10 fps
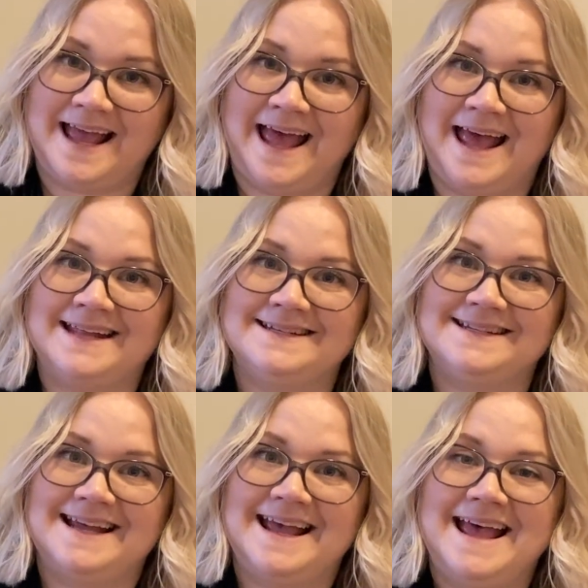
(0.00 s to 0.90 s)
And
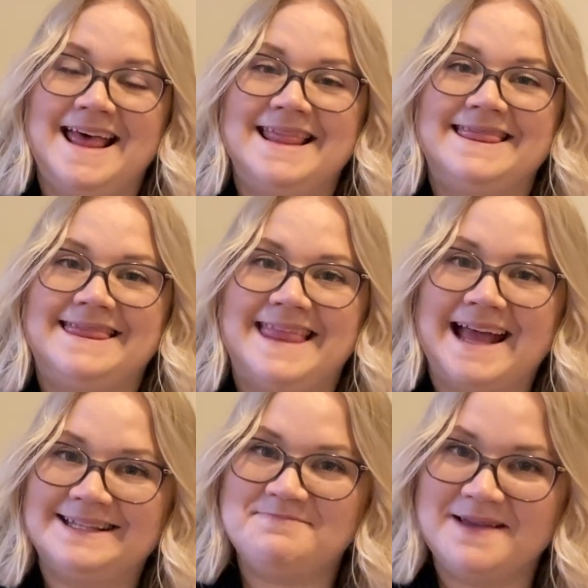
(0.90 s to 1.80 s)

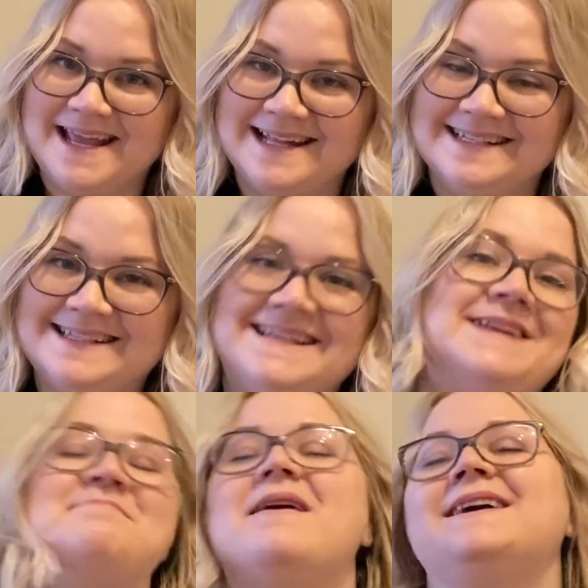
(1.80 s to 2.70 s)
that means
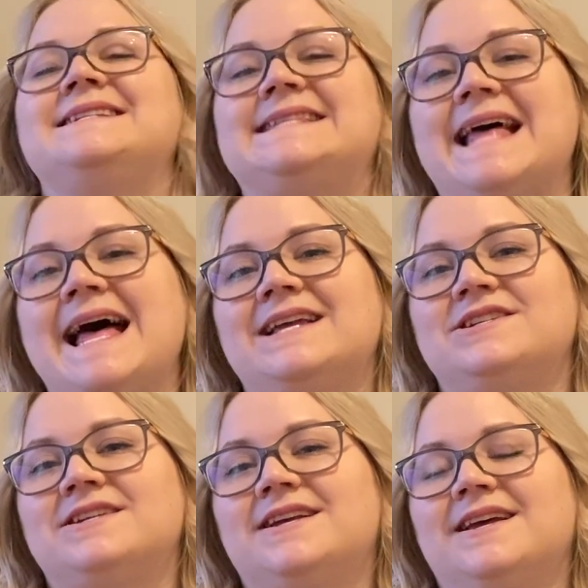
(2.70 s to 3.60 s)
that my
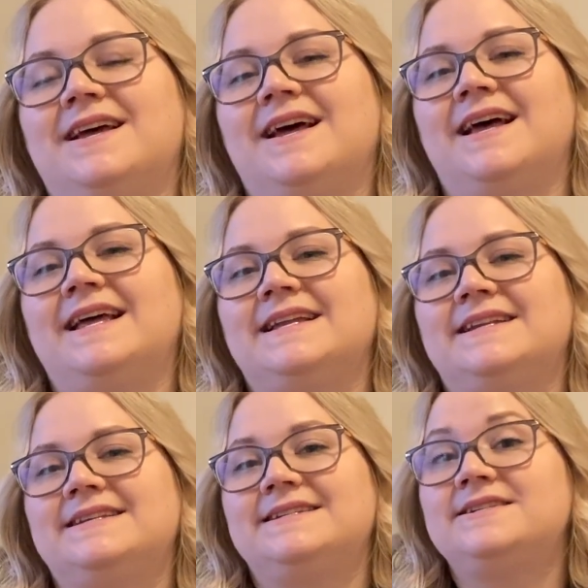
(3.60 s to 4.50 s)
stash
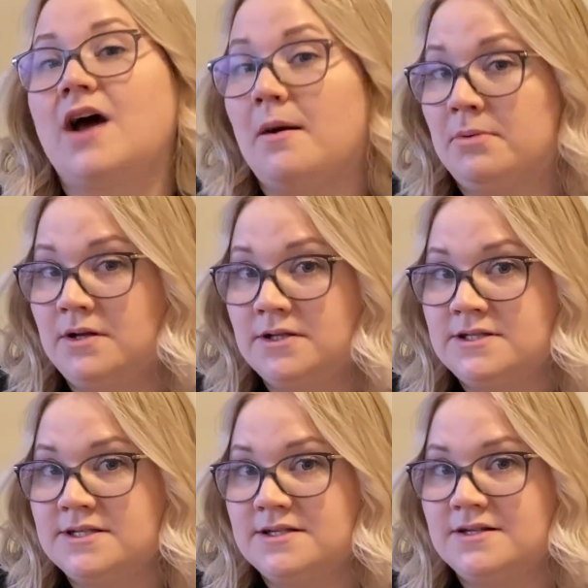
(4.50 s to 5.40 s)
doubled,
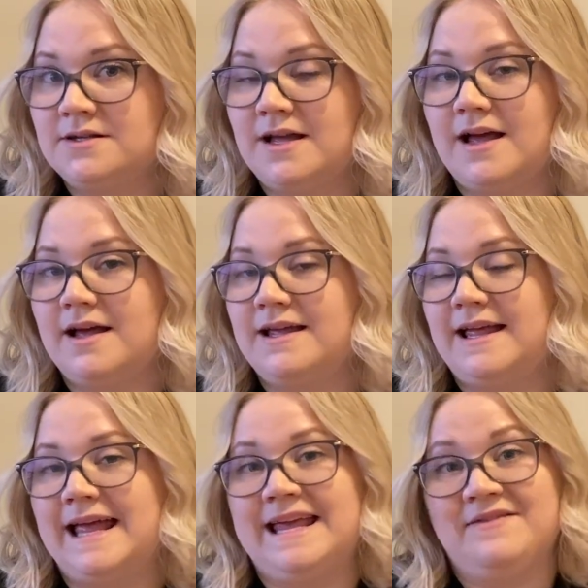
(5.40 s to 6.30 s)

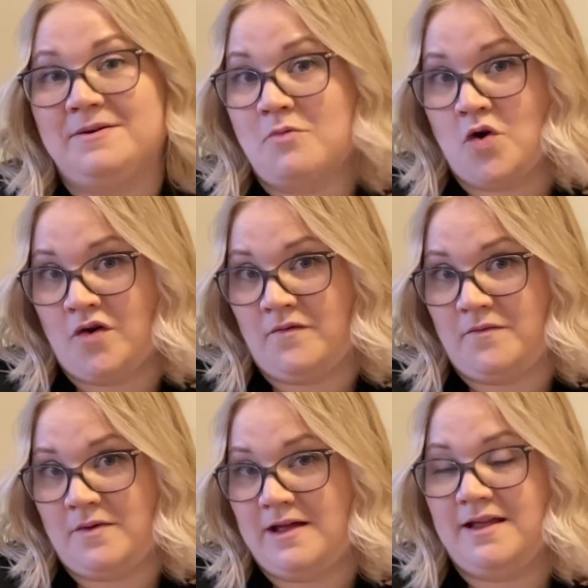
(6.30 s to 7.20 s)
even more
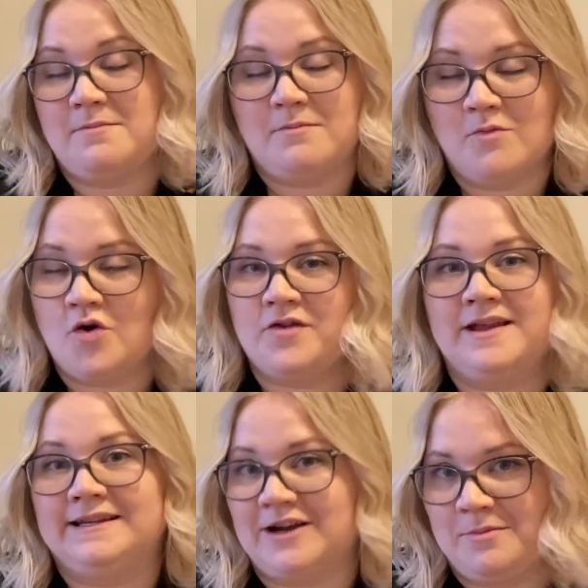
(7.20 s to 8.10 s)

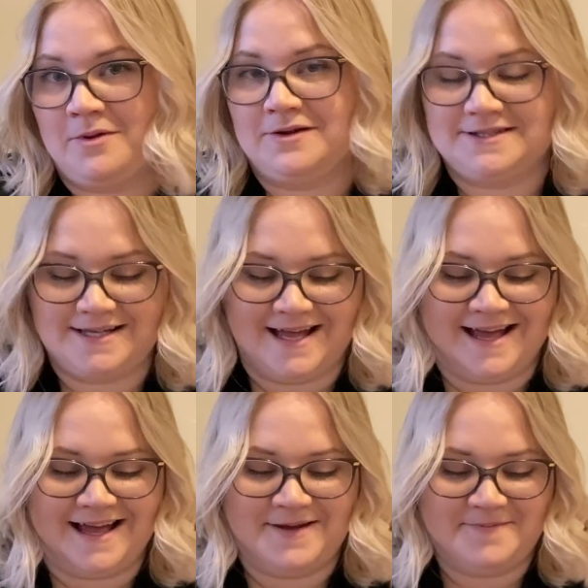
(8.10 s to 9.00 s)
than doubled
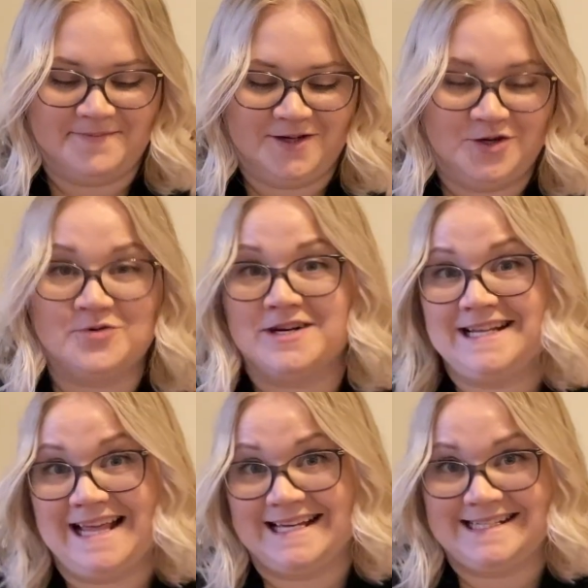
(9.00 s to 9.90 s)
during
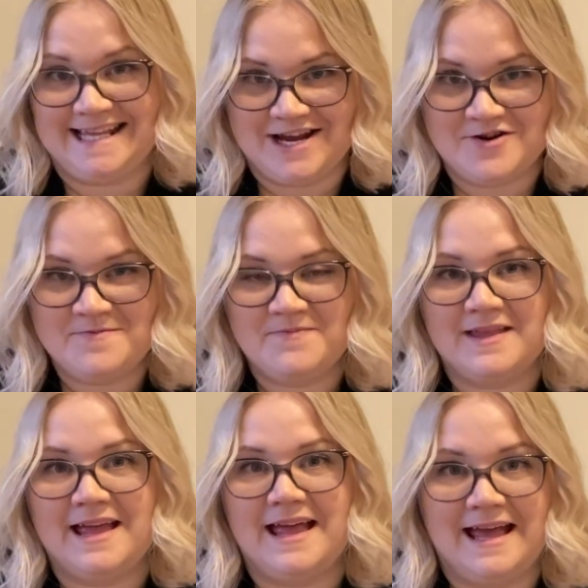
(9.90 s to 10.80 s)
last year.
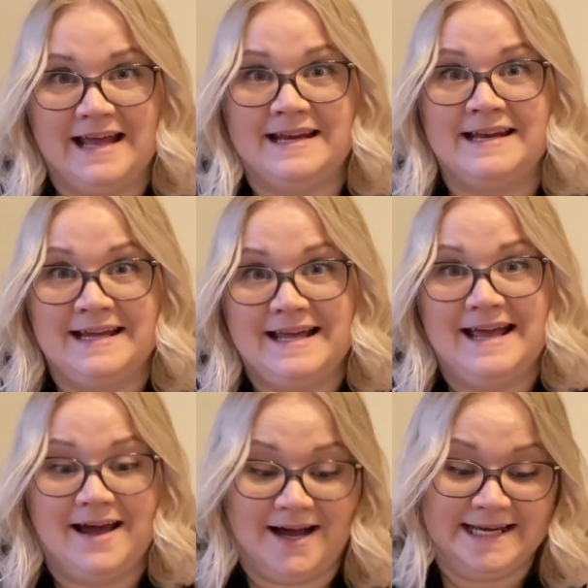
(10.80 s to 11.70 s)
And
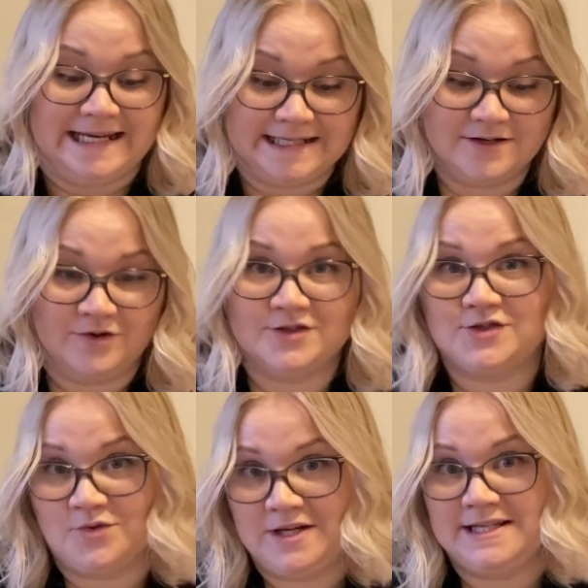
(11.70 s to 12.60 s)
I did
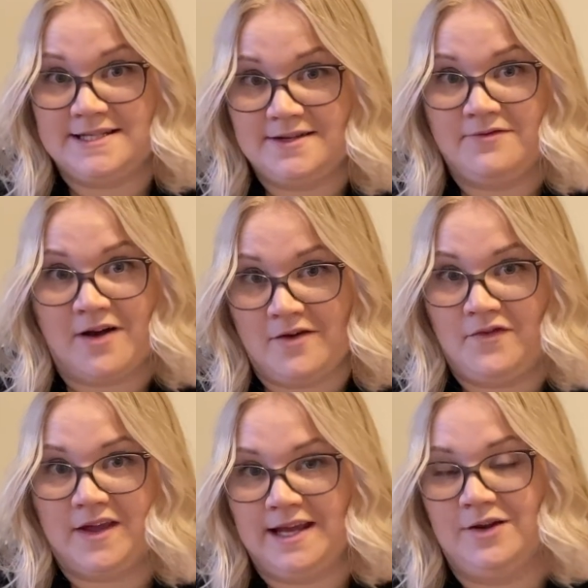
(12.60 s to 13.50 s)
also knit
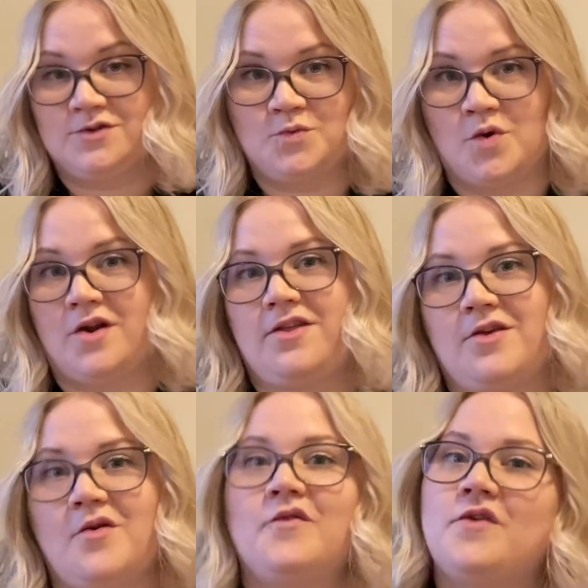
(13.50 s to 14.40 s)
5 kilos worth
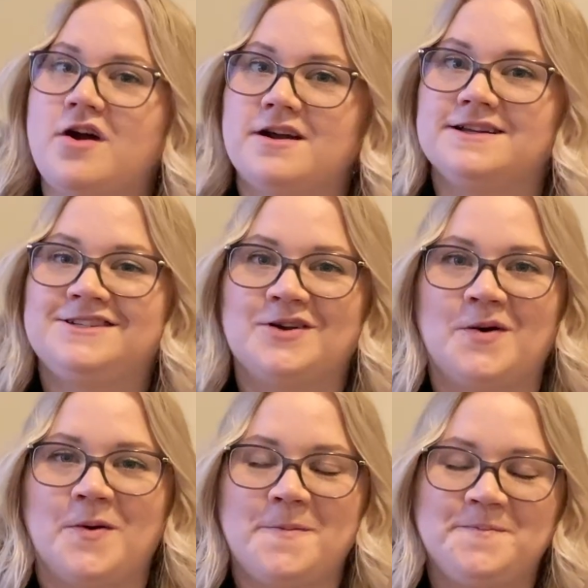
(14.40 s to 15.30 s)
of yarn,
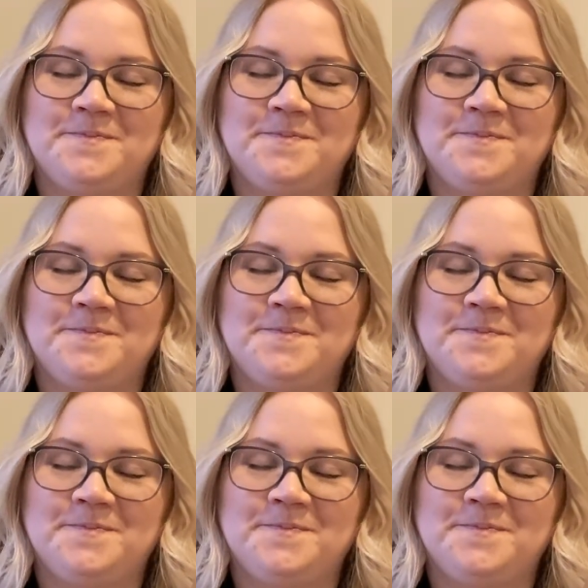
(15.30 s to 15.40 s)
so